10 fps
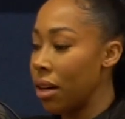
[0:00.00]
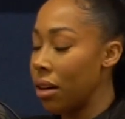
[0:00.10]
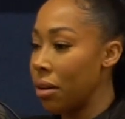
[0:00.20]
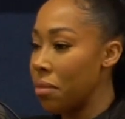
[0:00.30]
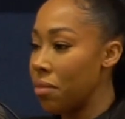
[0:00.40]

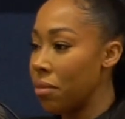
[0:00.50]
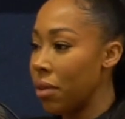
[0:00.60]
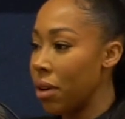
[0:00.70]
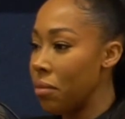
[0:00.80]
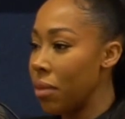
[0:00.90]

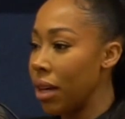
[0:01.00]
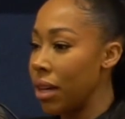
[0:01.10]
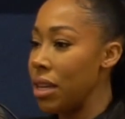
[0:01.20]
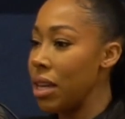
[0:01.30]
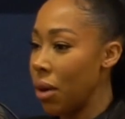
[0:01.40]

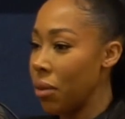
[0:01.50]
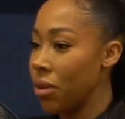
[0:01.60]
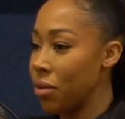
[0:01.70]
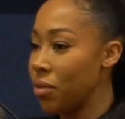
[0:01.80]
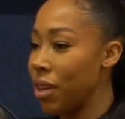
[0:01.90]
my
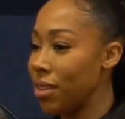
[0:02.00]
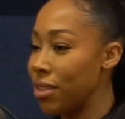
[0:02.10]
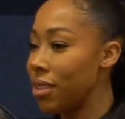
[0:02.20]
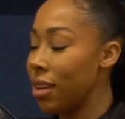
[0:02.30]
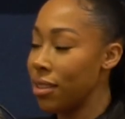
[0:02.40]
network of
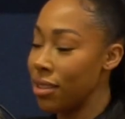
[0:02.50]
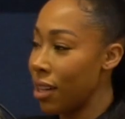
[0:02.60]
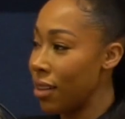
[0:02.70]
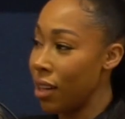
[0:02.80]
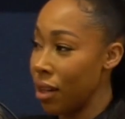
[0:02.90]
friends
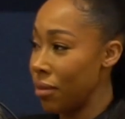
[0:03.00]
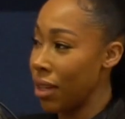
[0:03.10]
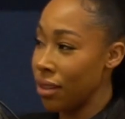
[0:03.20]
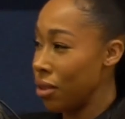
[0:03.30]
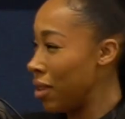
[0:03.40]
understand that I'm
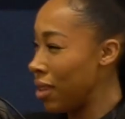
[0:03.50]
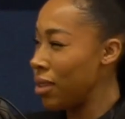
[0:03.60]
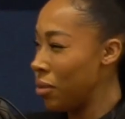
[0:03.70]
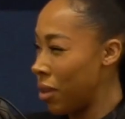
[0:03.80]
like the crazy